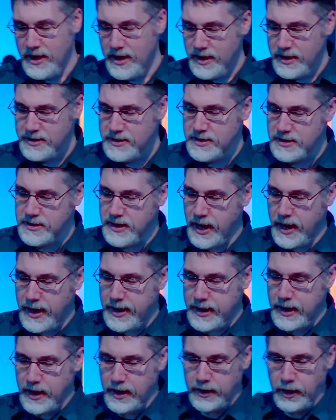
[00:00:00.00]
today,
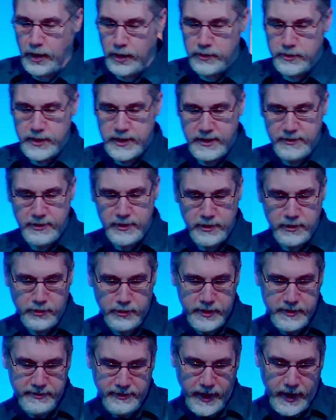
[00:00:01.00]
and I'll only give you three
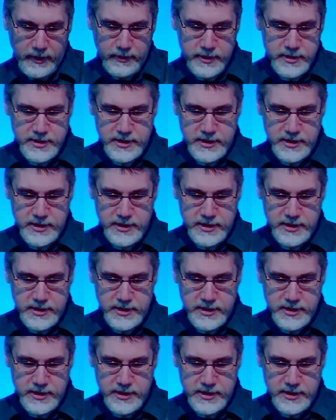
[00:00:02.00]
flowers,